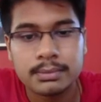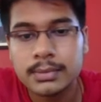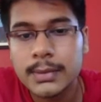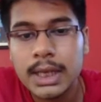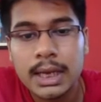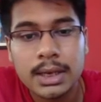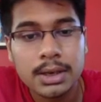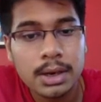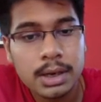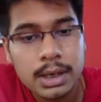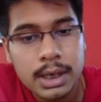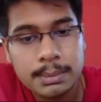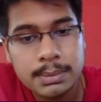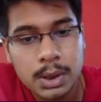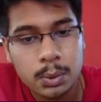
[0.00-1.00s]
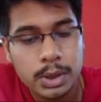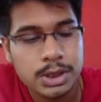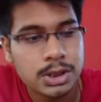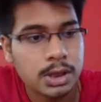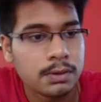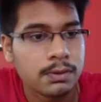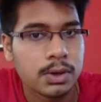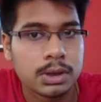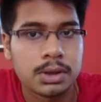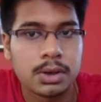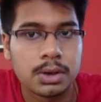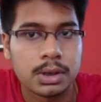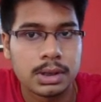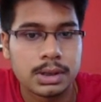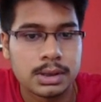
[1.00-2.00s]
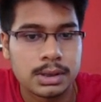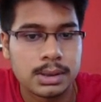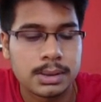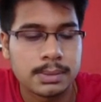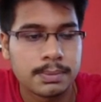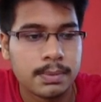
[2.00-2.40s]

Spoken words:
Here comes a question for the audience.